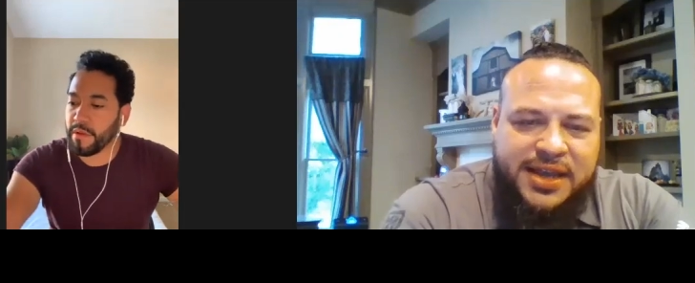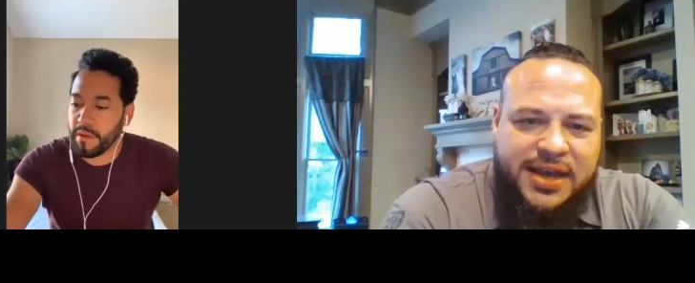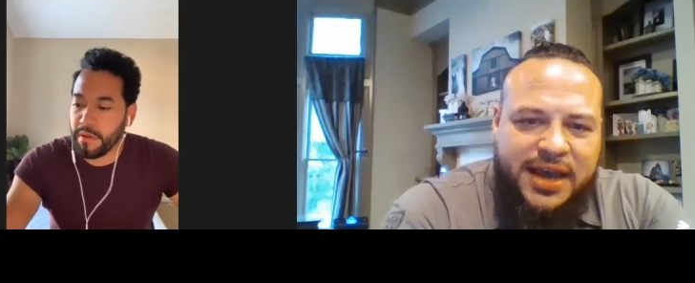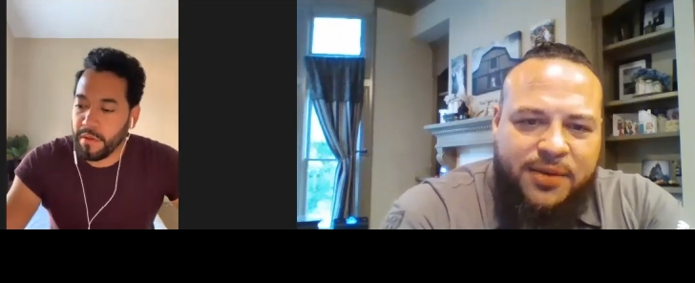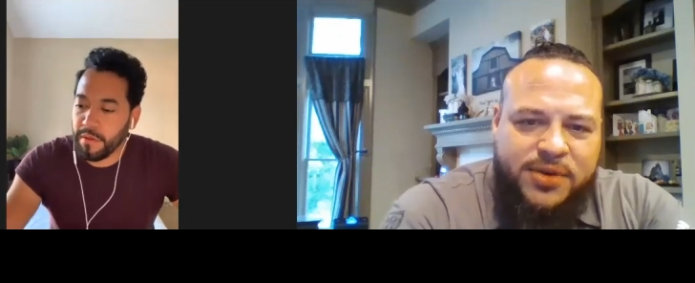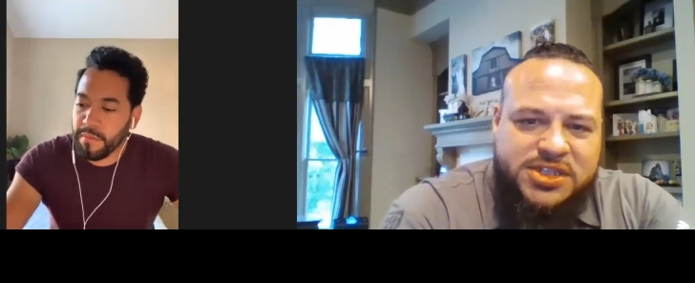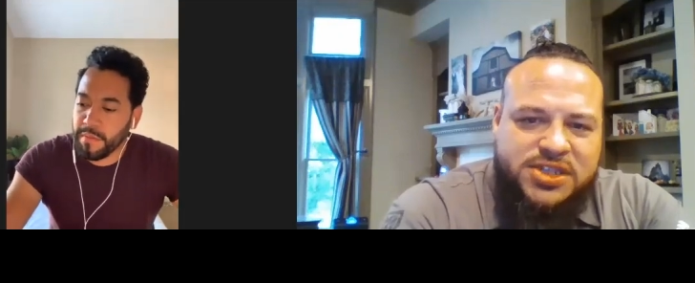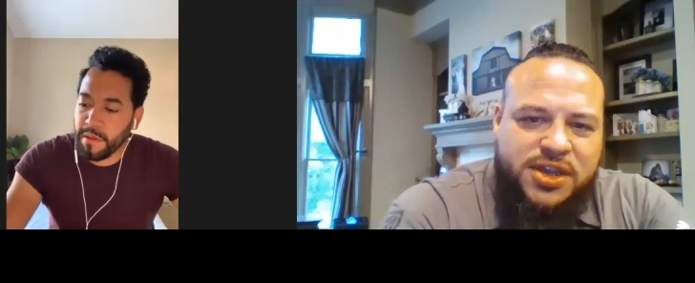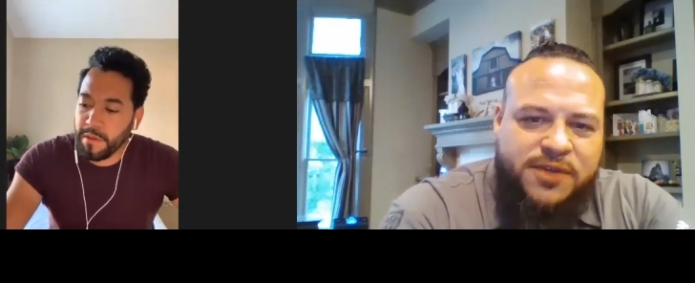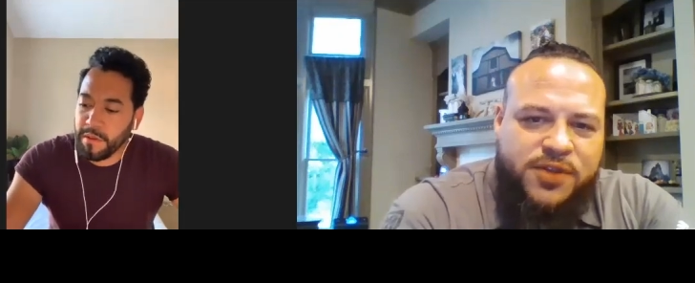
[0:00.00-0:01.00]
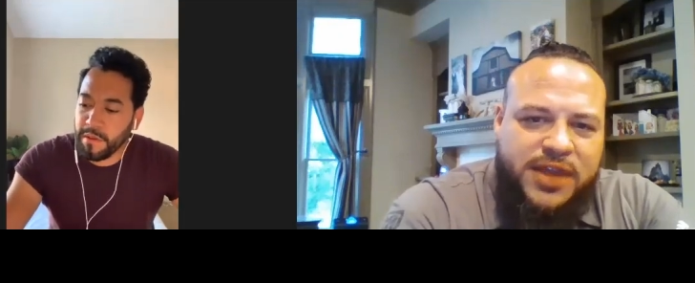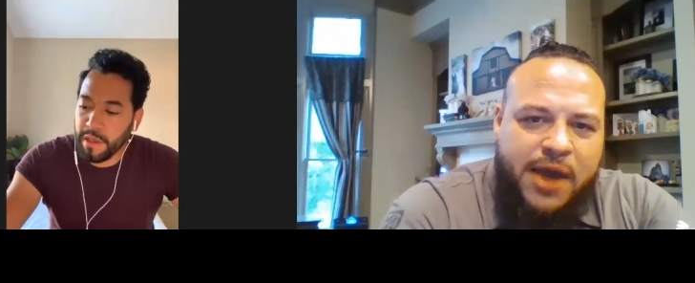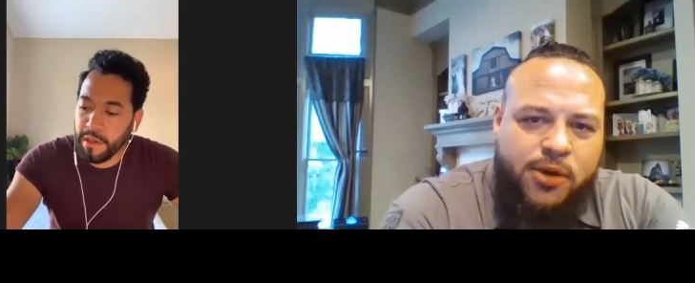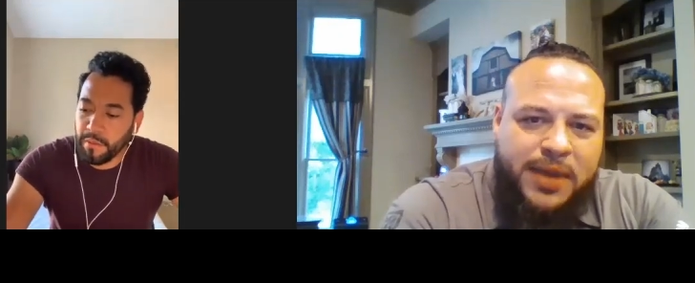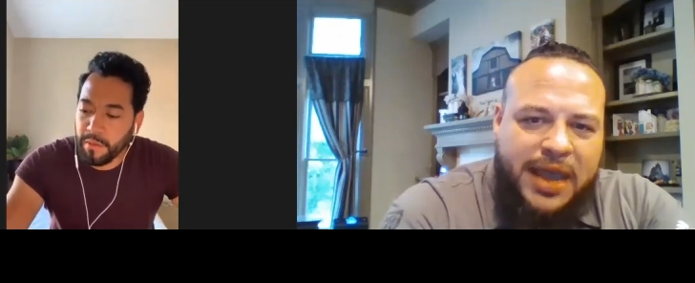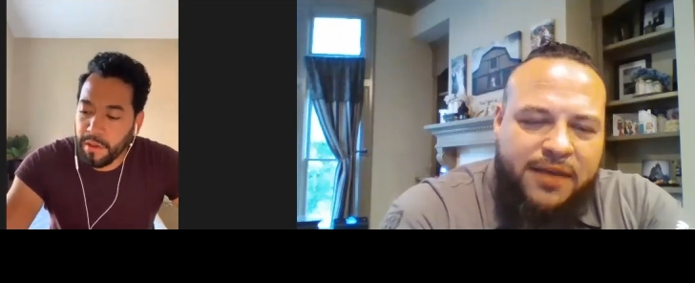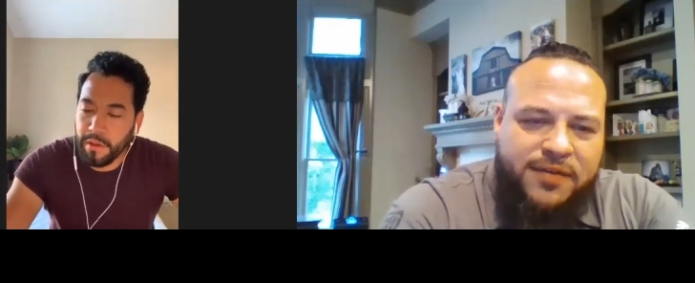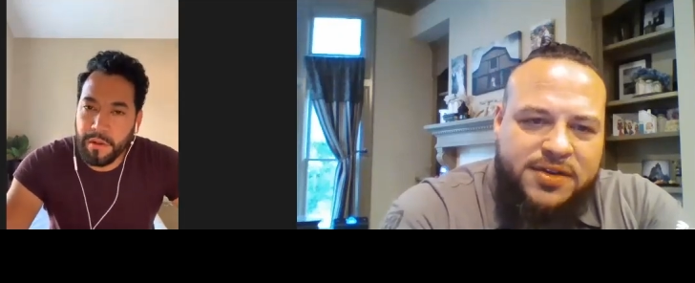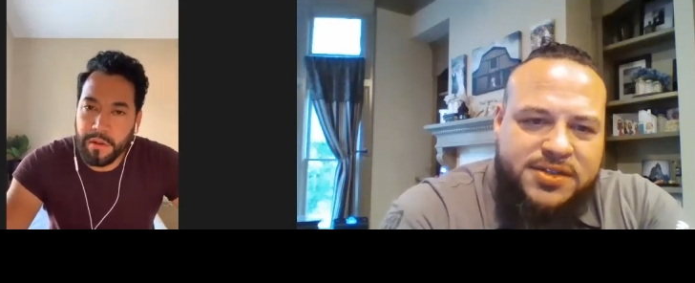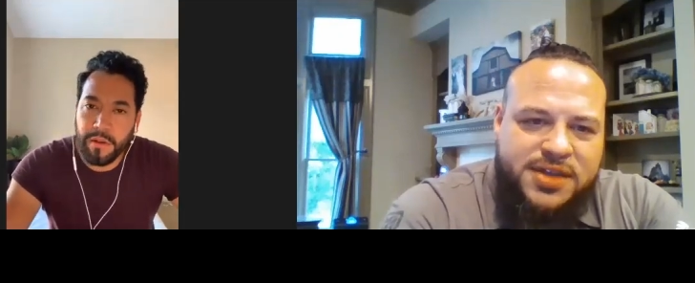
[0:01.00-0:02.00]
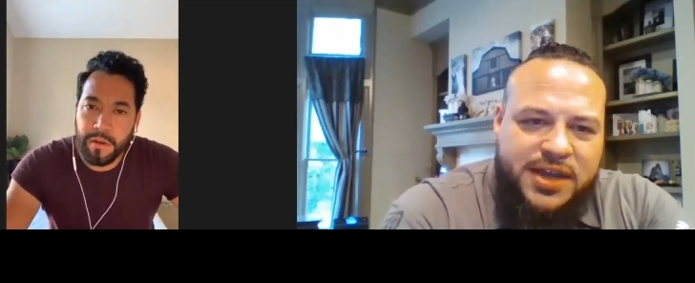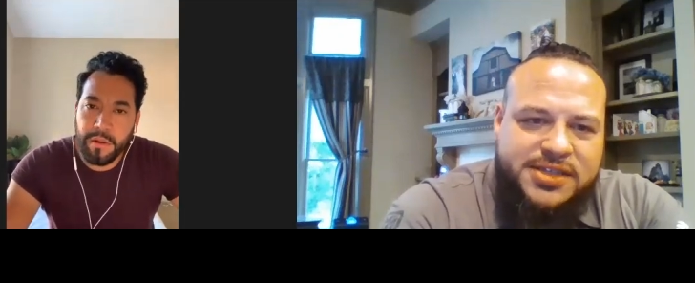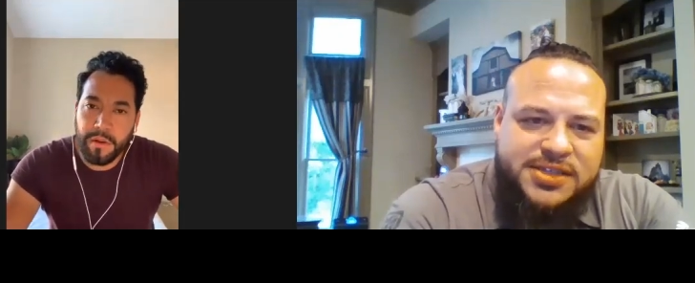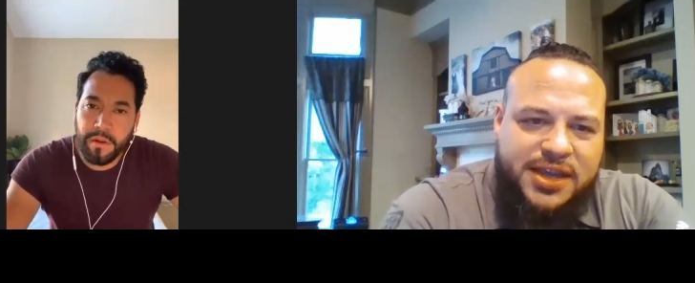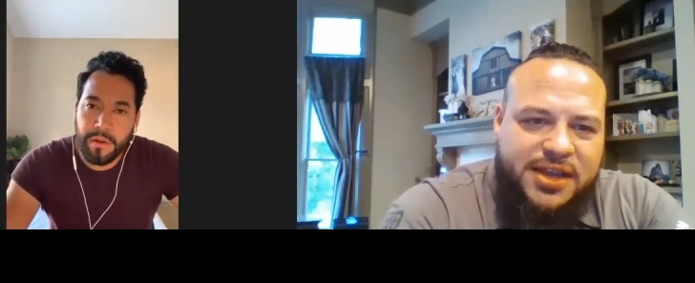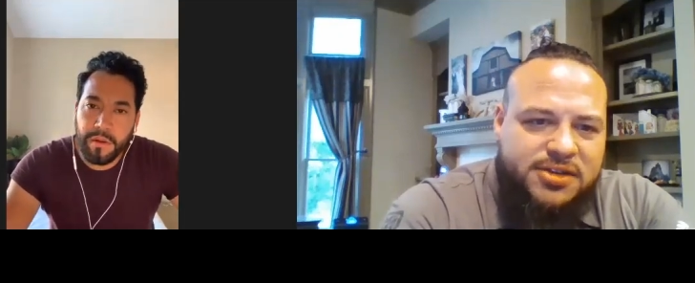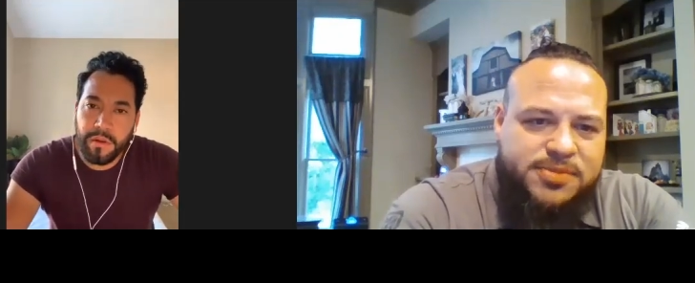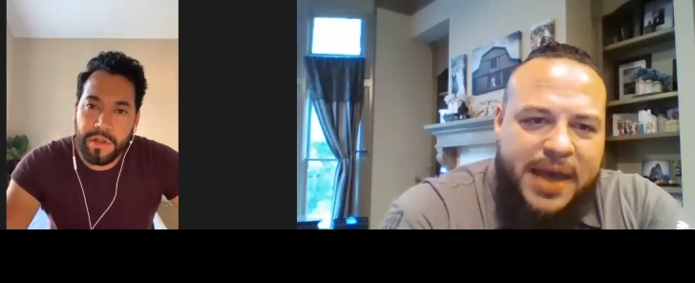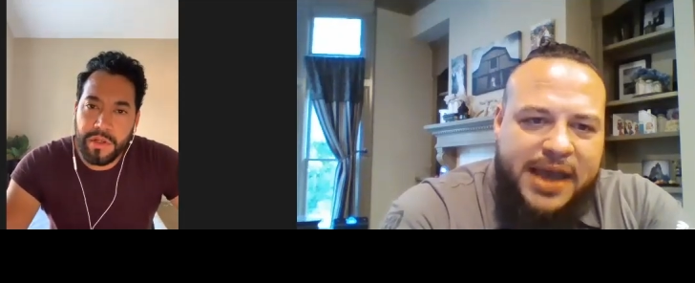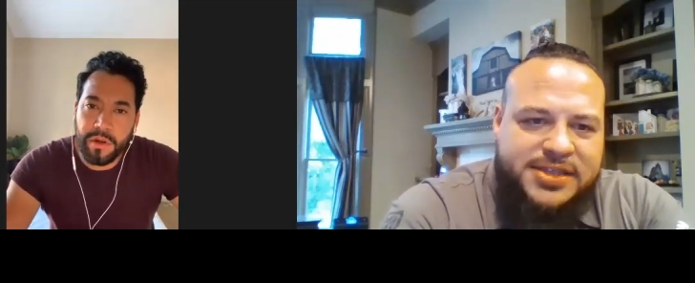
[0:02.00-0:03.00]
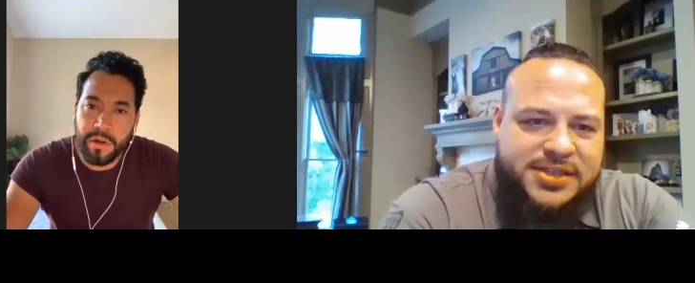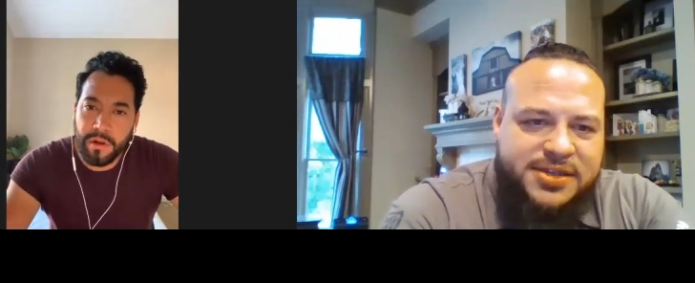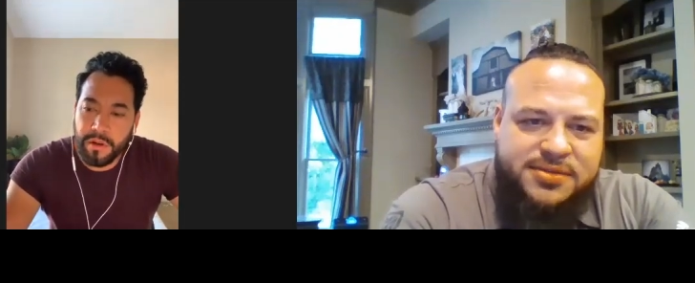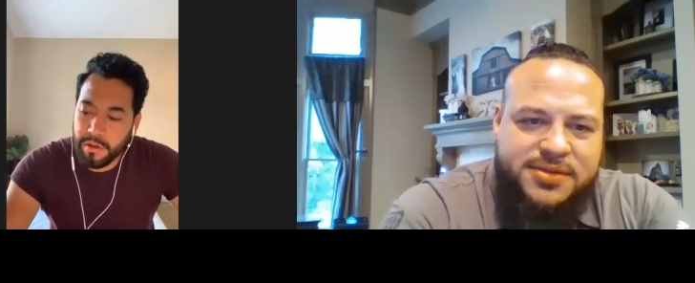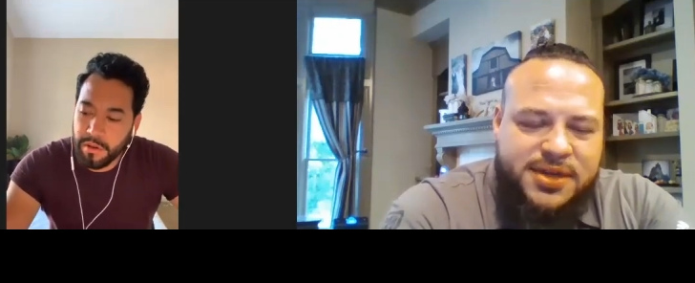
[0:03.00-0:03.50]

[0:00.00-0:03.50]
Speaker 1: Uh, we're just looking for the hour behaviors. It's it goes back sure. to